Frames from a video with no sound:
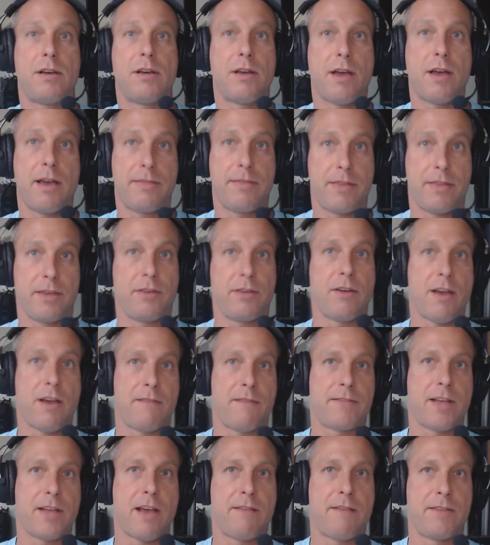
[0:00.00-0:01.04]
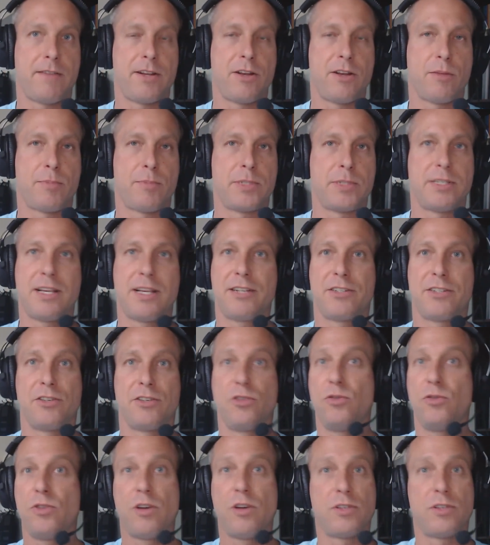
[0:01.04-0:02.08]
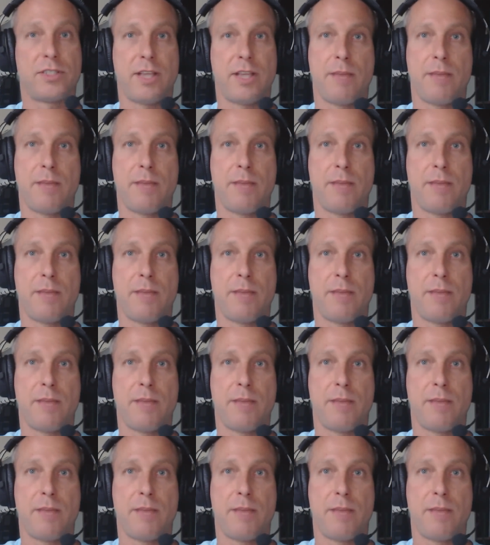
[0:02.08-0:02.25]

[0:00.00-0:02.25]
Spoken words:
I think you have to have it in your possession. Who knows?